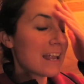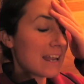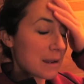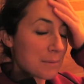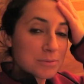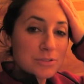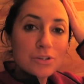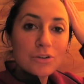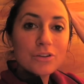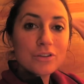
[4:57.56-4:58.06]
an
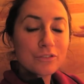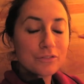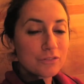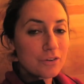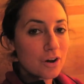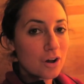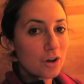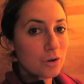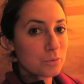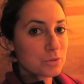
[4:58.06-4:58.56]
episode of The
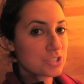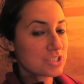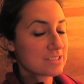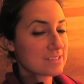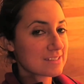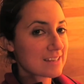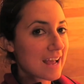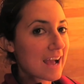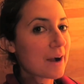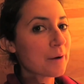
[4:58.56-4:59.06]
Fall, which
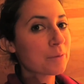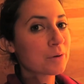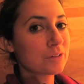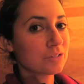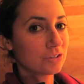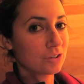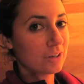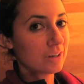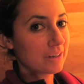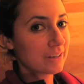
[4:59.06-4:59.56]
is an hour
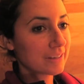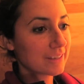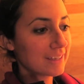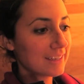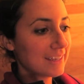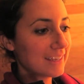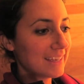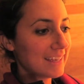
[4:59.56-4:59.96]
long,